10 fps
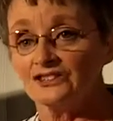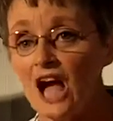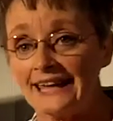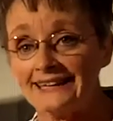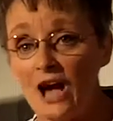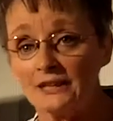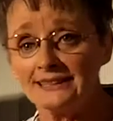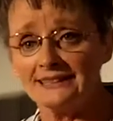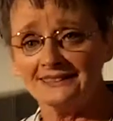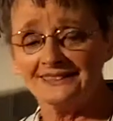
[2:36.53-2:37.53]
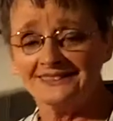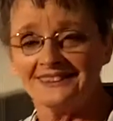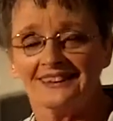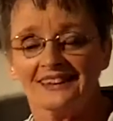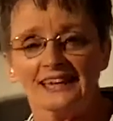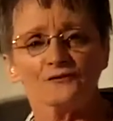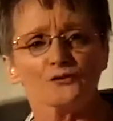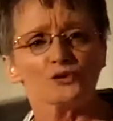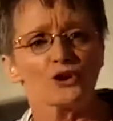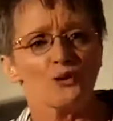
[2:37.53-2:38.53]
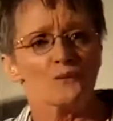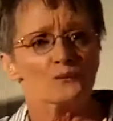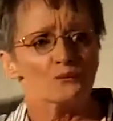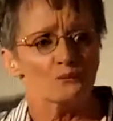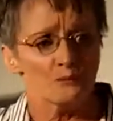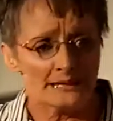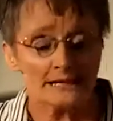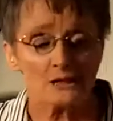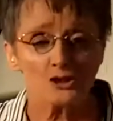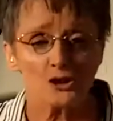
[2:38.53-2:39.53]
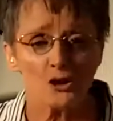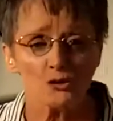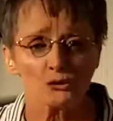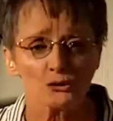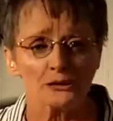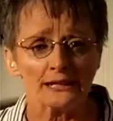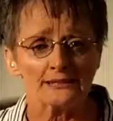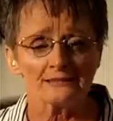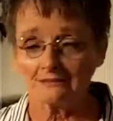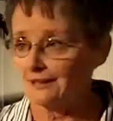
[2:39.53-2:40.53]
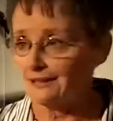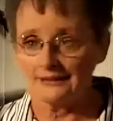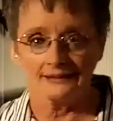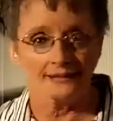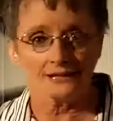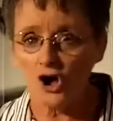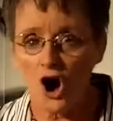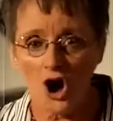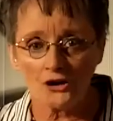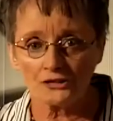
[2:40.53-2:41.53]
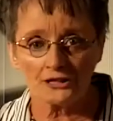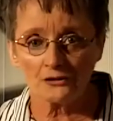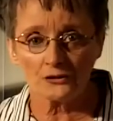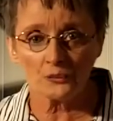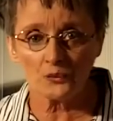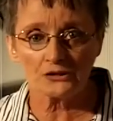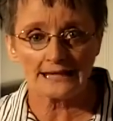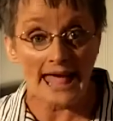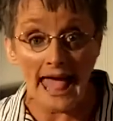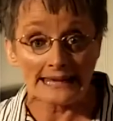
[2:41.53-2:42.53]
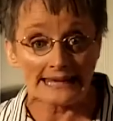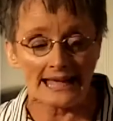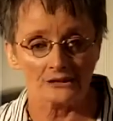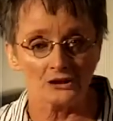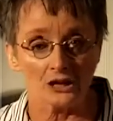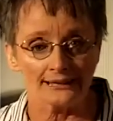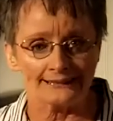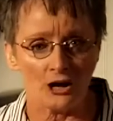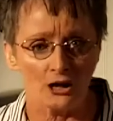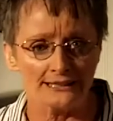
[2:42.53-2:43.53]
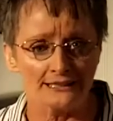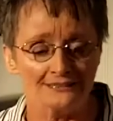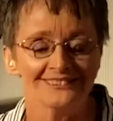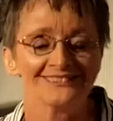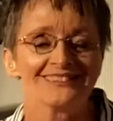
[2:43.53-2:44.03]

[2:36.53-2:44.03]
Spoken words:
Da-a-da-e. And for many children, it's hard to hear the word daddy out of da-a-da-e.